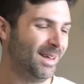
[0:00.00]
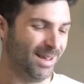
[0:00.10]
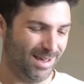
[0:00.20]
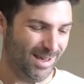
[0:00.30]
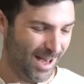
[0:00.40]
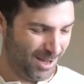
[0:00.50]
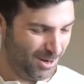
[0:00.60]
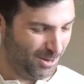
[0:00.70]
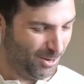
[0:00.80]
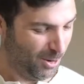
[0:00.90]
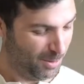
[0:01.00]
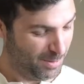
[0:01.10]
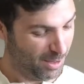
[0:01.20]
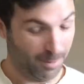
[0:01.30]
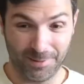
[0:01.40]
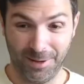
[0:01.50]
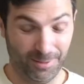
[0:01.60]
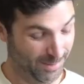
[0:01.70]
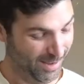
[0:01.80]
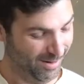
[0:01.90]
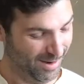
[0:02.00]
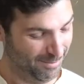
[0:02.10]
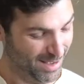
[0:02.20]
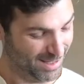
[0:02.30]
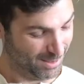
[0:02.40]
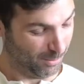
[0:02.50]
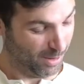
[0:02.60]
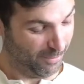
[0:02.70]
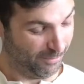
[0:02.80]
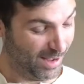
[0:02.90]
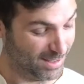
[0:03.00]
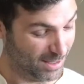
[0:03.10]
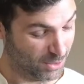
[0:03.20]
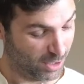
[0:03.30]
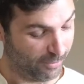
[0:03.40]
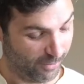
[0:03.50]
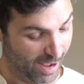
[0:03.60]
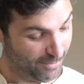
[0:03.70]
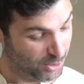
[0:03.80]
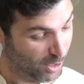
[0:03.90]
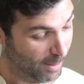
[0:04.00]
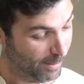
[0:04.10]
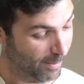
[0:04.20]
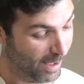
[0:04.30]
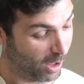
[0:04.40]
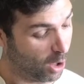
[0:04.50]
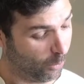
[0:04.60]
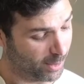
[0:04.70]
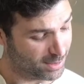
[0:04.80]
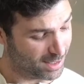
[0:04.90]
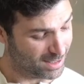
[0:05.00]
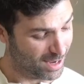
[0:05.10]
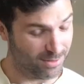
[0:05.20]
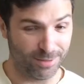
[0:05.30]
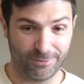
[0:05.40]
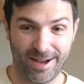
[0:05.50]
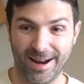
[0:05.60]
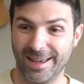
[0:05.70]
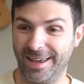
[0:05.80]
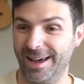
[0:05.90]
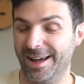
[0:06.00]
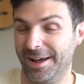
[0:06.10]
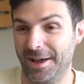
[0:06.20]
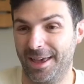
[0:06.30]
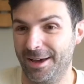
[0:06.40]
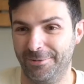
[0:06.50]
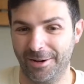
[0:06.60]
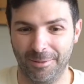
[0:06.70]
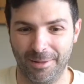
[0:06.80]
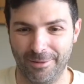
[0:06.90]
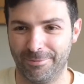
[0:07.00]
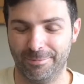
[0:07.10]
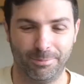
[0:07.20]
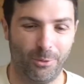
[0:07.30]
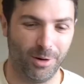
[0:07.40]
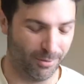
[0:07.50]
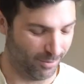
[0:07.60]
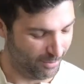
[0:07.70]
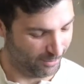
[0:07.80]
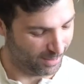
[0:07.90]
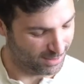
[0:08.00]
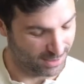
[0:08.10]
Yeah, you know, you heard me go up here and miss one of the frets. I was looking for F sharp and I'm like, where's the 7th fret? I can't figure out my point of reference.